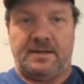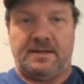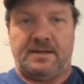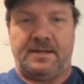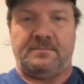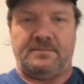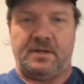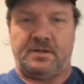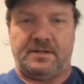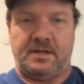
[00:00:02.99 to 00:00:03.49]
You
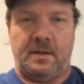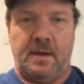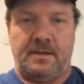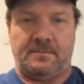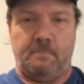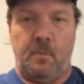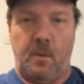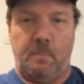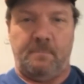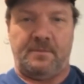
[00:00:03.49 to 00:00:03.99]
think the sky is
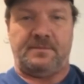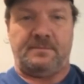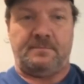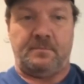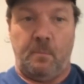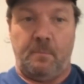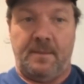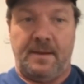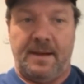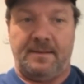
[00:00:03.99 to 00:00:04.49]
purple?
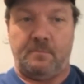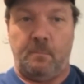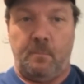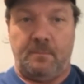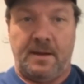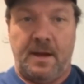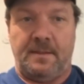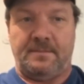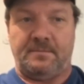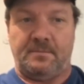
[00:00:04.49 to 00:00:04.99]
You're right,
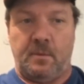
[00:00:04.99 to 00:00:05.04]
okay?